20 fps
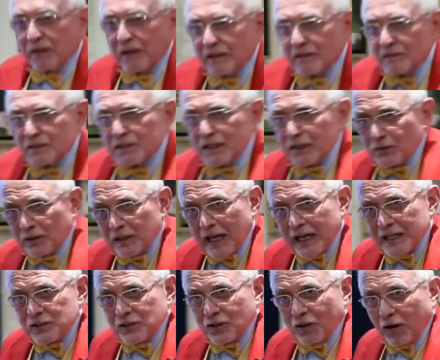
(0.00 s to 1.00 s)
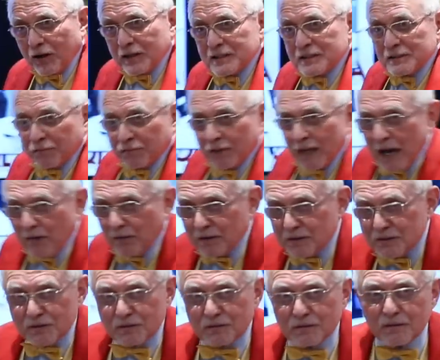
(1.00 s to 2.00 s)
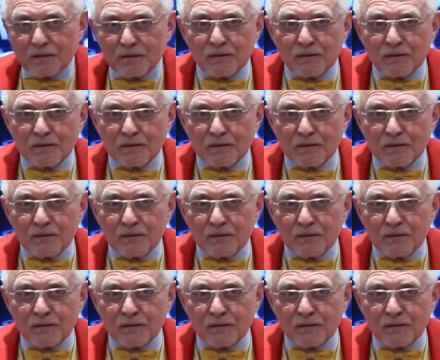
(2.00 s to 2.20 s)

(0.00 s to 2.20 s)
if I send her a nice card and some flowers